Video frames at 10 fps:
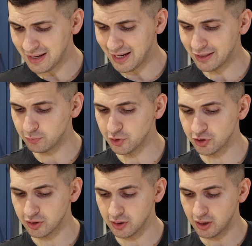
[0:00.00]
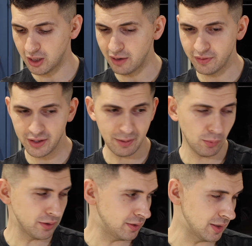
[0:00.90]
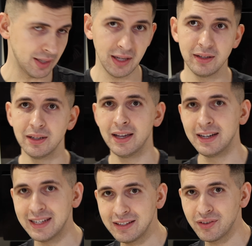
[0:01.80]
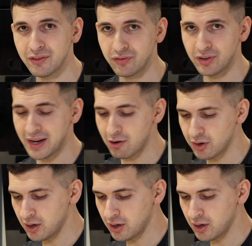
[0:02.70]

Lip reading: and we're just going to cover that once again and leave it for an hour and a